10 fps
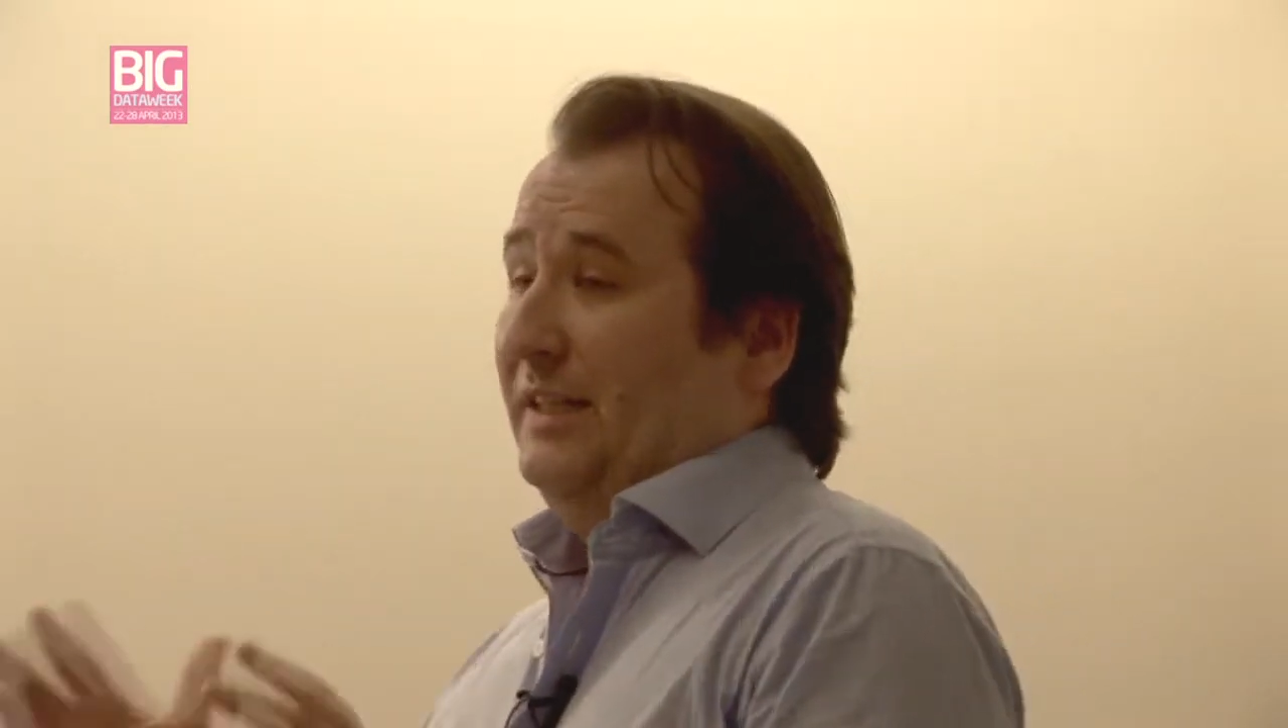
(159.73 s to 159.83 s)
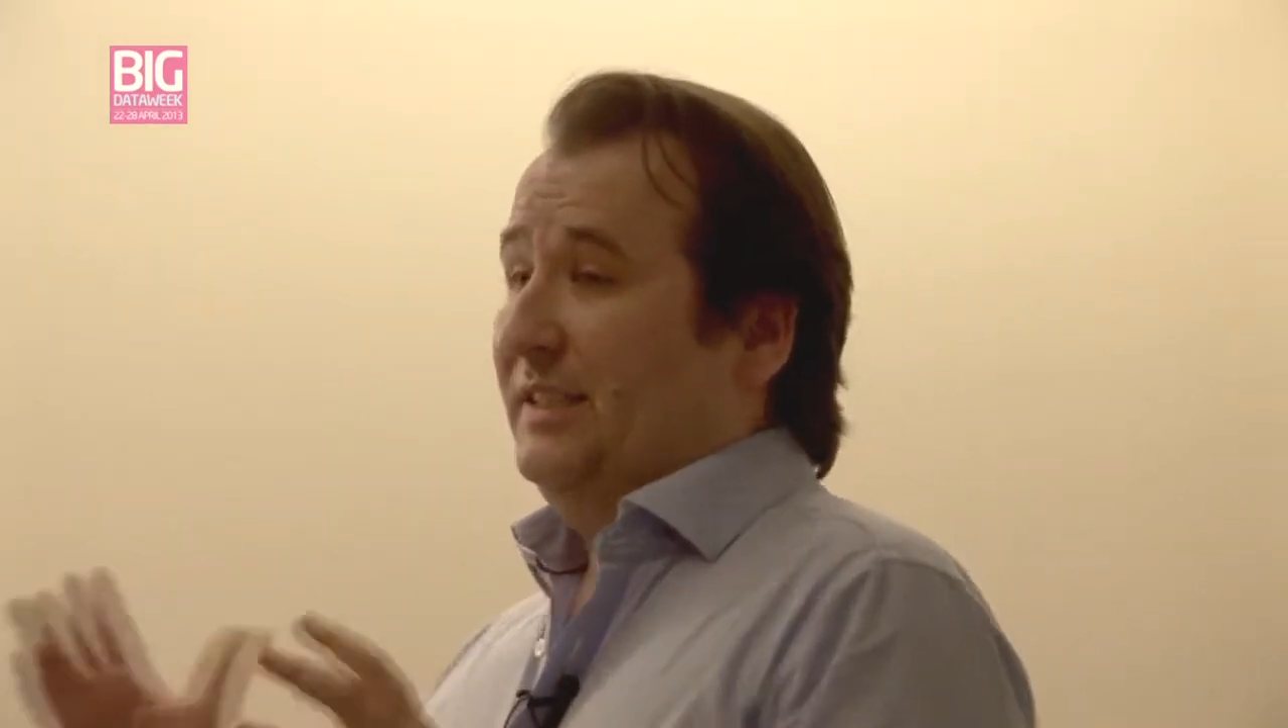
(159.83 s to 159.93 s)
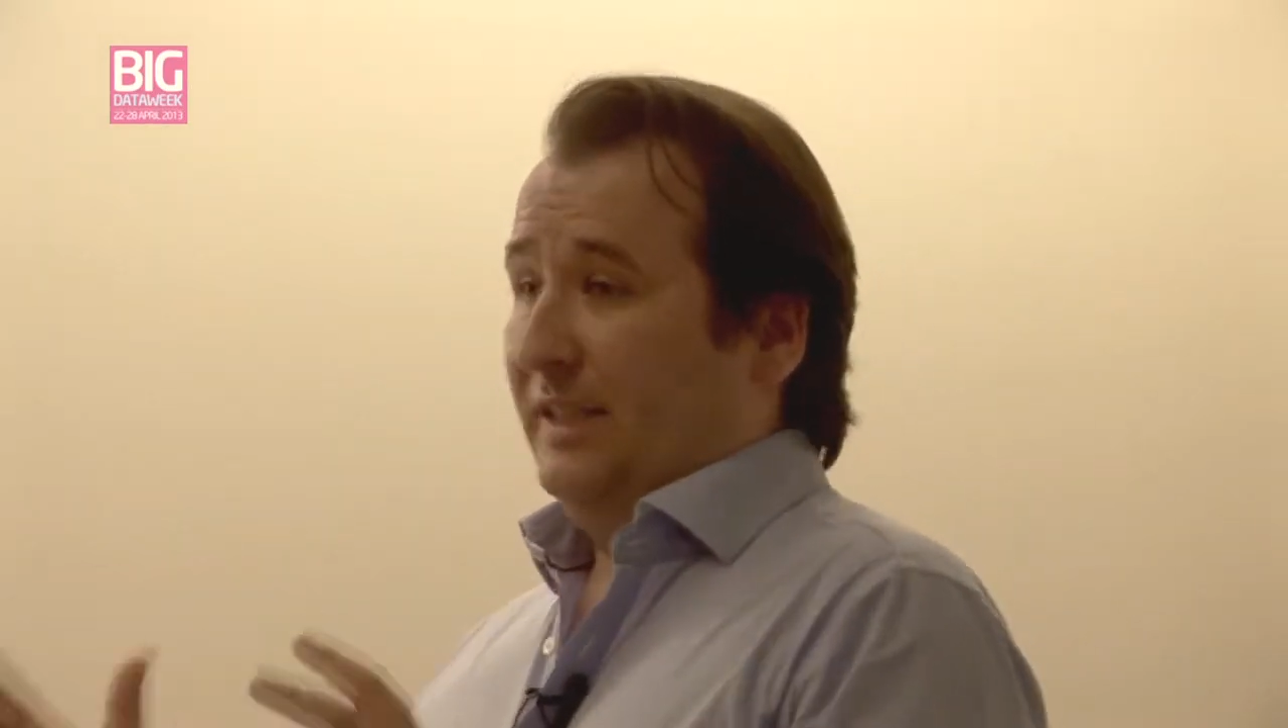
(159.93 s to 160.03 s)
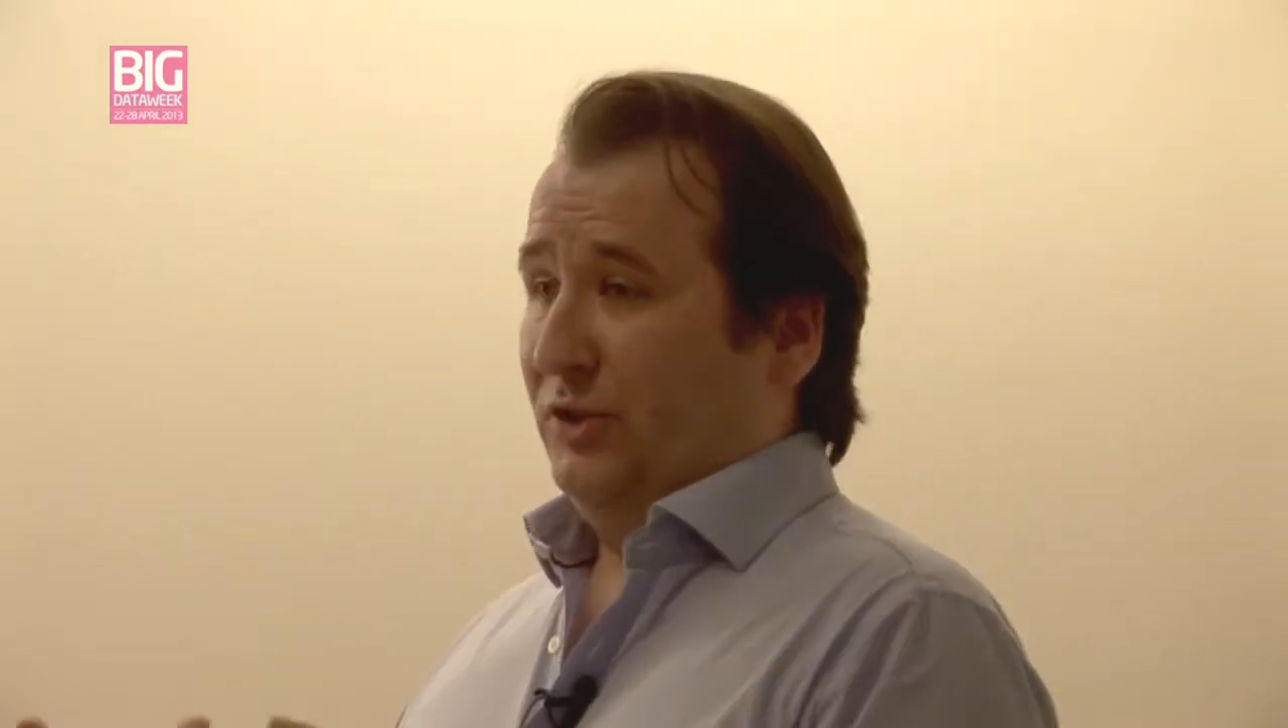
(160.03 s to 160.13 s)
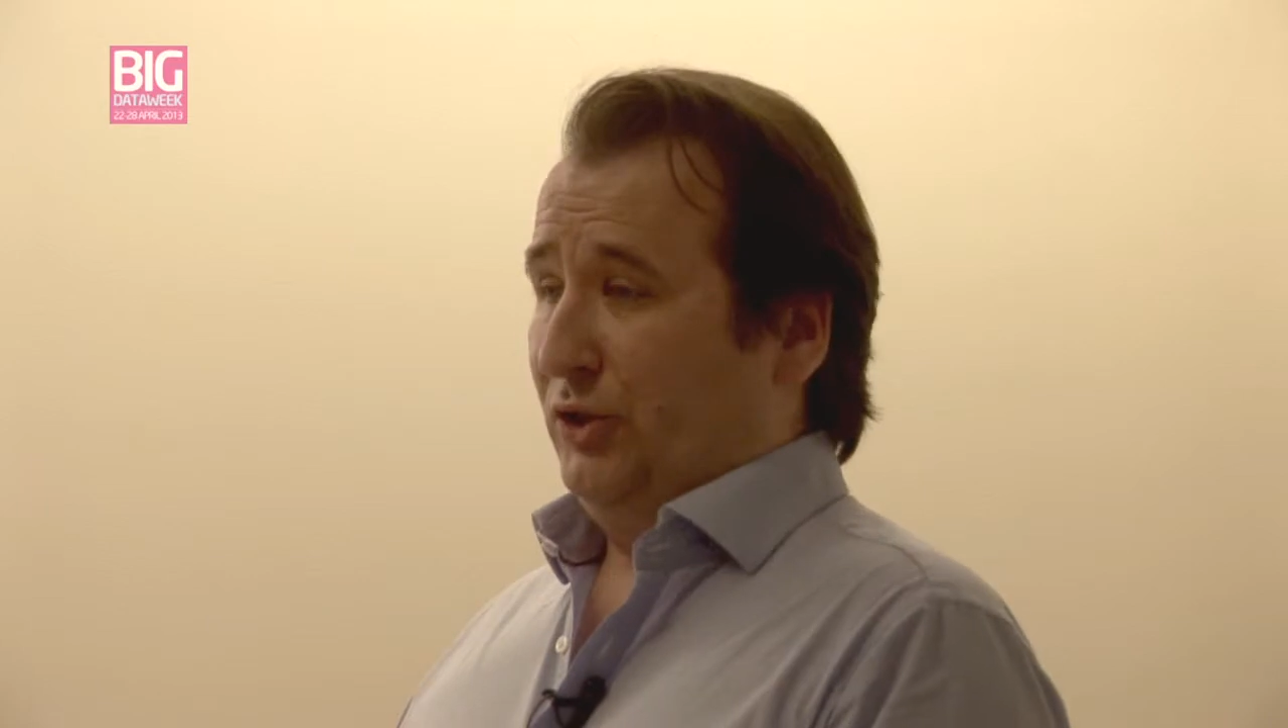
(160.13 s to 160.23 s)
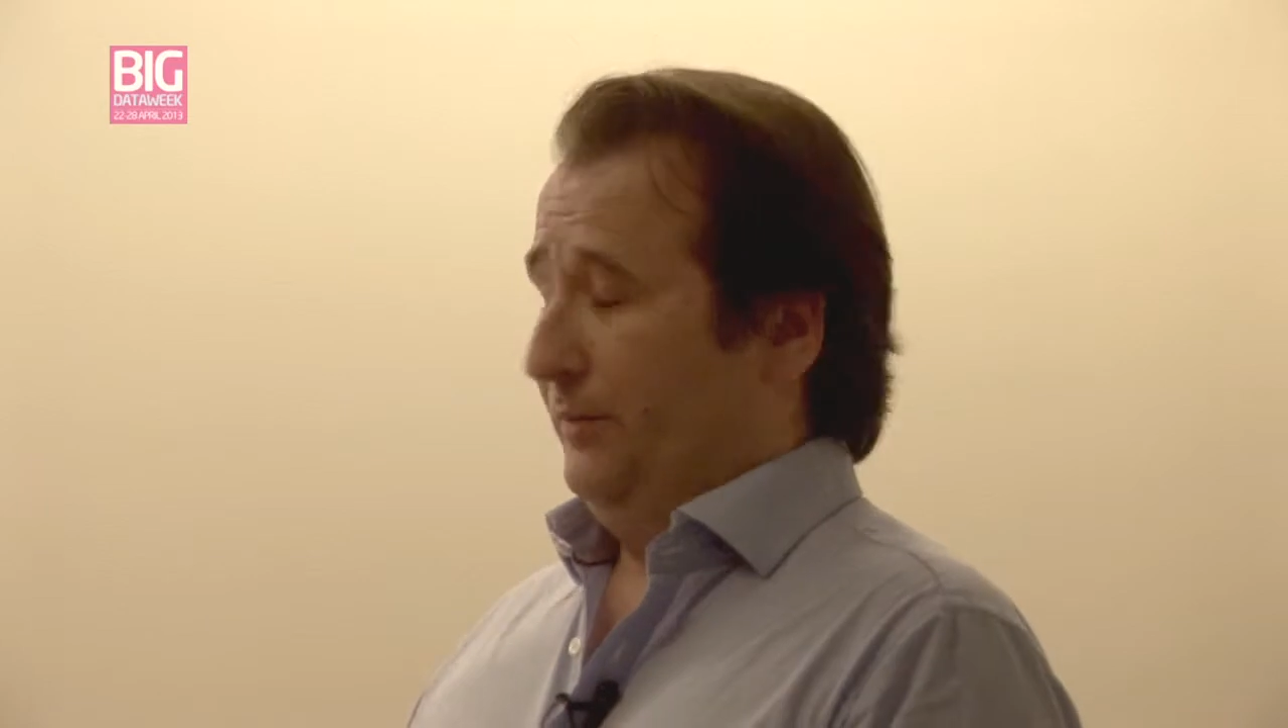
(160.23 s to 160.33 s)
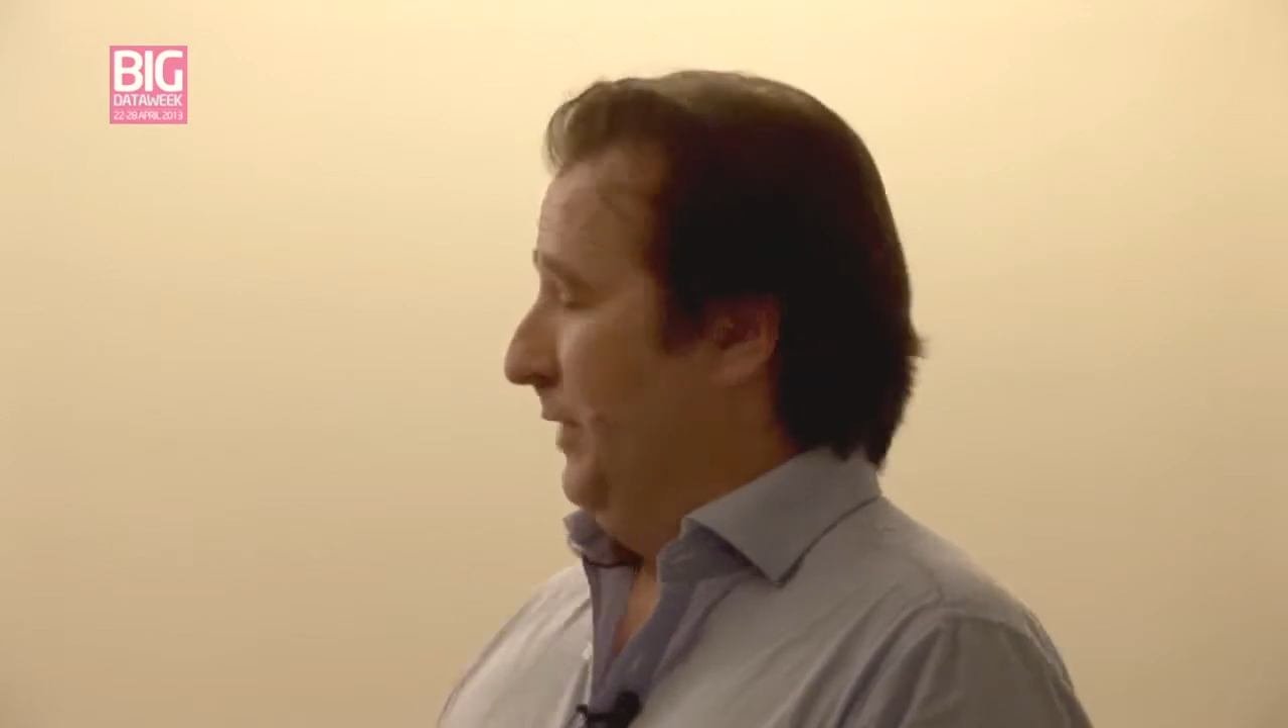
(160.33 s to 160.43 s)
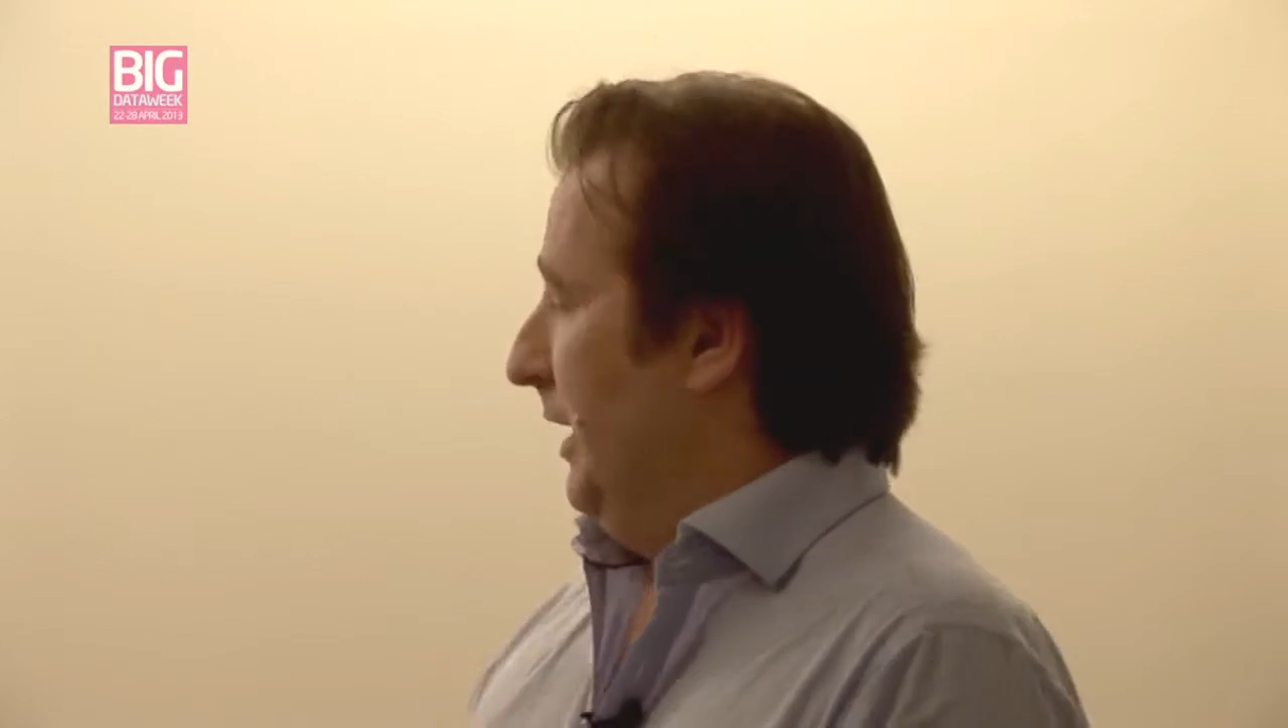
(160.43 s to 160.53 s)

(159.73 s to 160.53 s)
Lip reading: distinction.